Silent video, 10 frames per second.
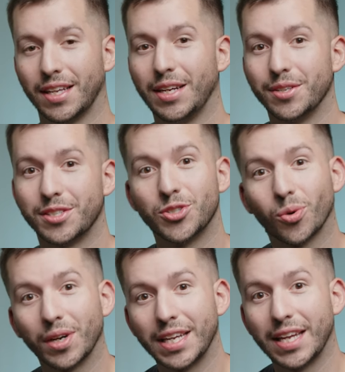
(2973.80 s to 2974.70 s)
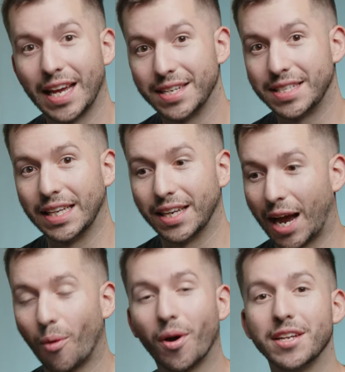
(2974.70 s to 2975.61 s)
It was in 2018.
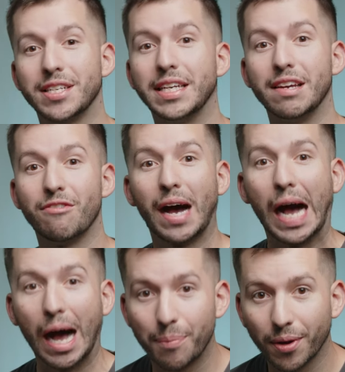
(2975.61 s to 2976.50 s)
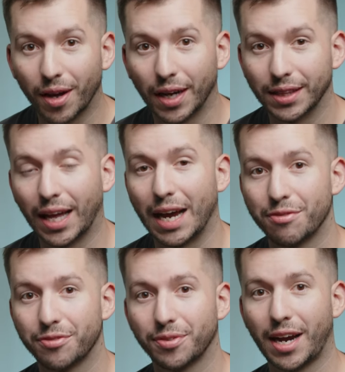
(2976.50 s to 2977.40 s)
I wanted to give up on
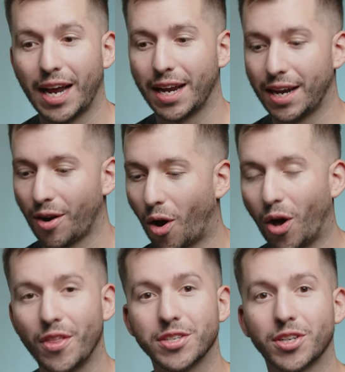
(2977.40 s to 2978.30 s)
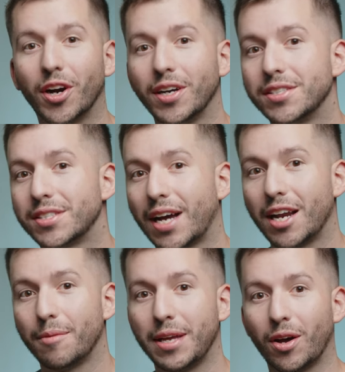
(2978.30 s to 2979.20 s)
life. I had all this hurt
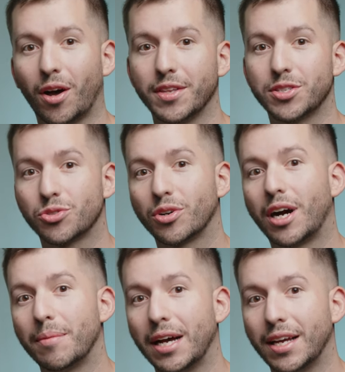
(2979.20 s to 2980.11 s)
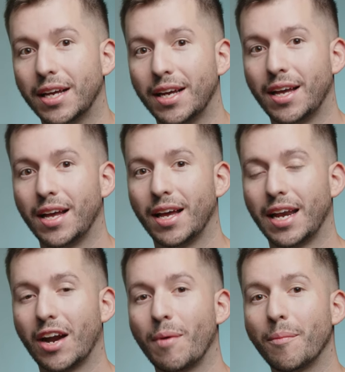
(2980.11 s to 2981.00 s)
inside of me, all this trauma.
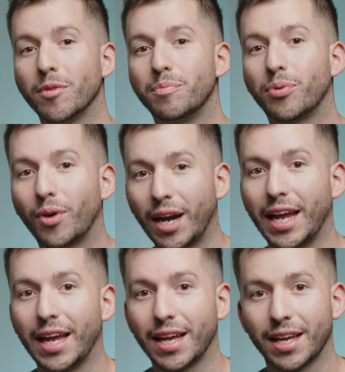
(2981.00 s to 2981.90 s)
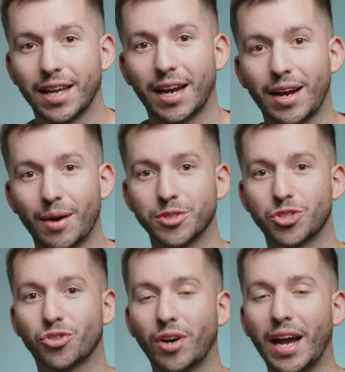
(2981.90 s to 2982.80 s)
And I remember praying, and I, I
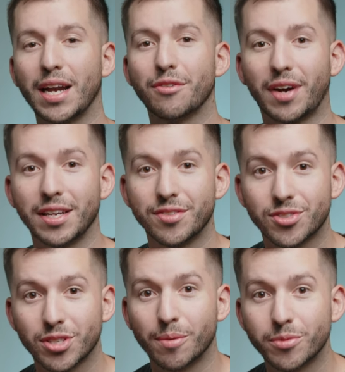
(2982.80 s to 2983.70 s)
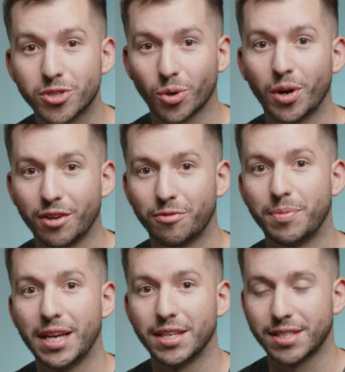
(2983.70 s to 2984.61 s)
was trying to find some sort of
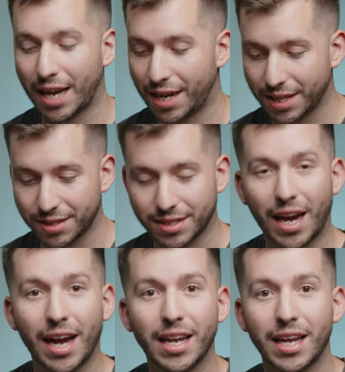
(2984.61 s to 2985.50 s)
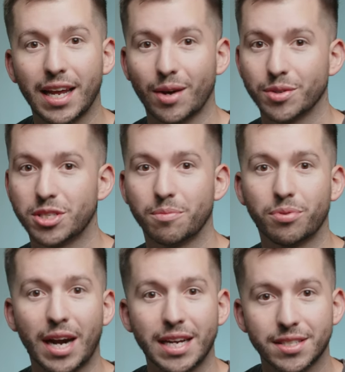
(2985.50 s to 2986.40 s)
peace. I had anxiety, I was
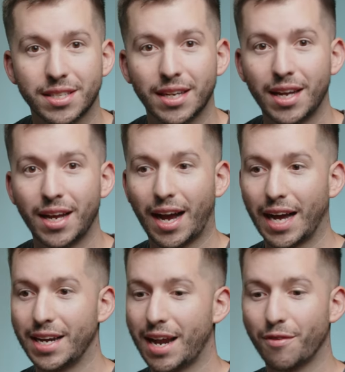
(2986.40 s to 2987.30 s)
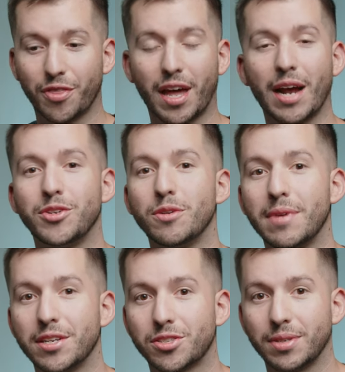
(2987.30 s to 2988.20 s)
depressed, I never thought I would do
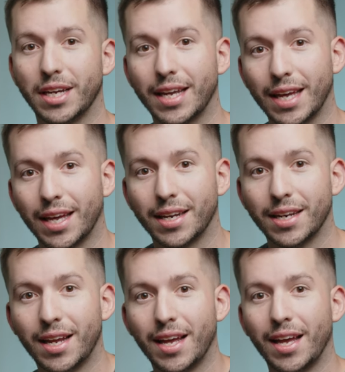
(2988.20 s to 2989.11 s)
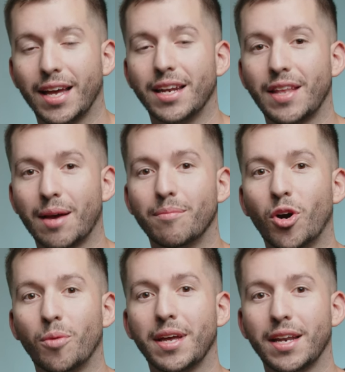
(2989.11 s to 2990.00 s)
ministry again. And in that
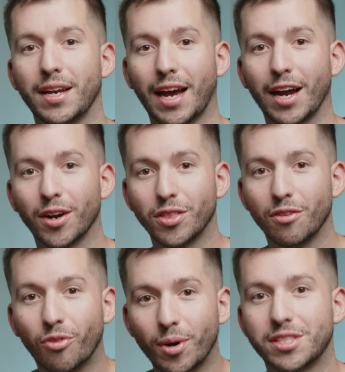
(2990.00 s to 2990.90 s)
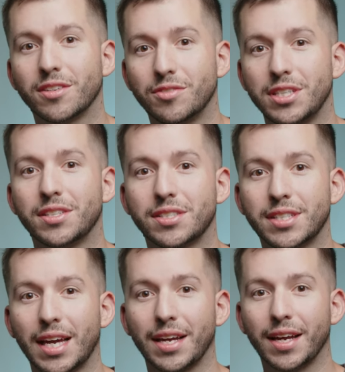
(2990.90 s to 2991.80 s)
moment, I heard the voice of Jesus
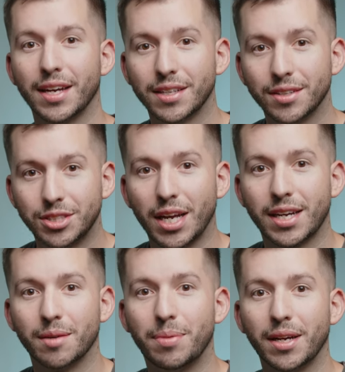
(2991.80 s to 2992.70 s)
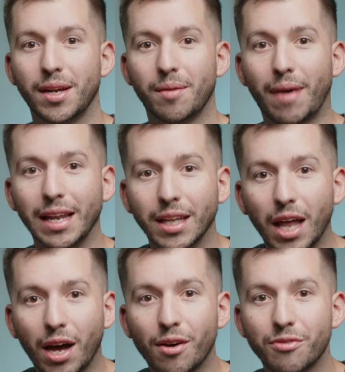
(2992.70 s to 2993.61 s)
say, Jacob, my
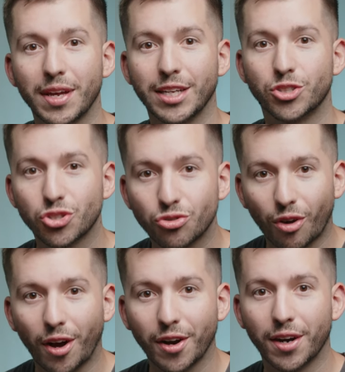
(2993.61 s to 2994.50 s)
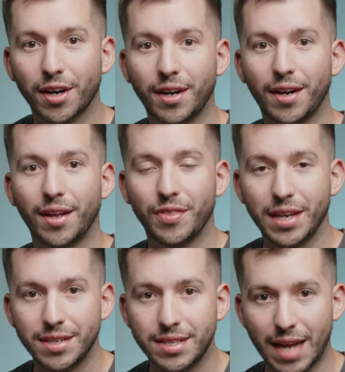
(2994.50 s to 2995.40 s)
love is stronger
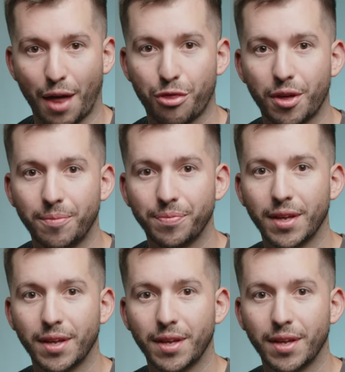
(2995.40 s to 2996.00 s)
than death.